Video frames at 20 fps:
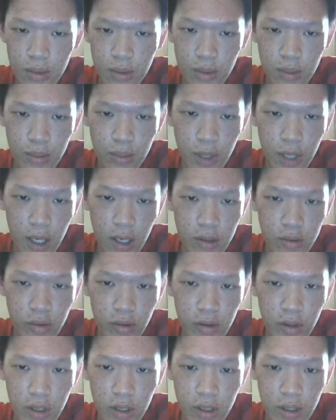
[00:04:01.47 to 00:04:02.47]
Browse
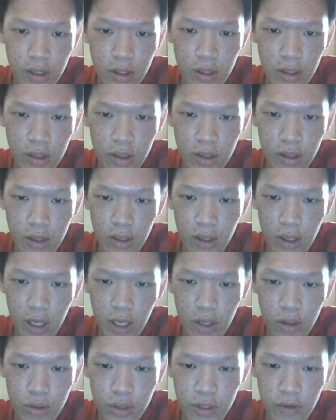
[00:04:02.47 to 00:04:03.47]
the
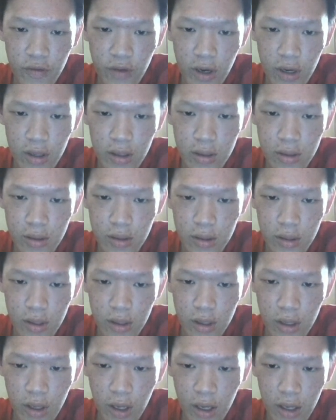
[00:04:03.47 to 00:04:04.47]
AU3 file
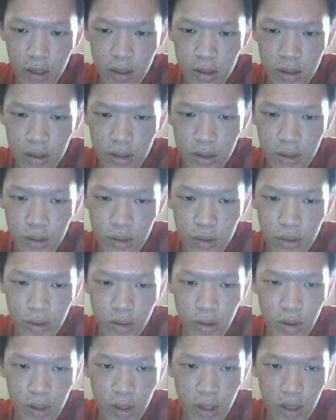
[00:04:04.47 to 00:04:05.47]
and
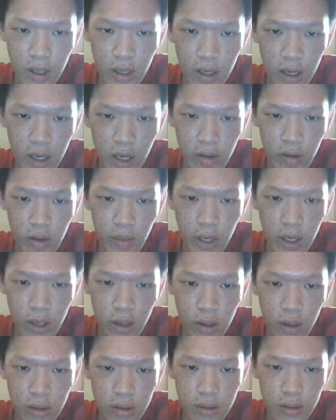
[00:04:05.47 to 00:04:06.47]
use a custom
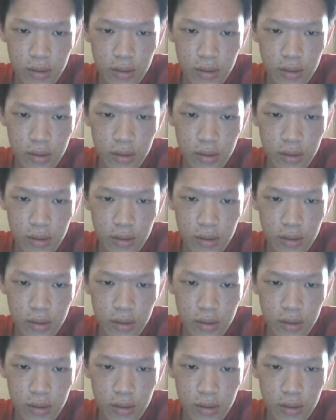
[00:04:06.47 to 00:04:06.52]
icon,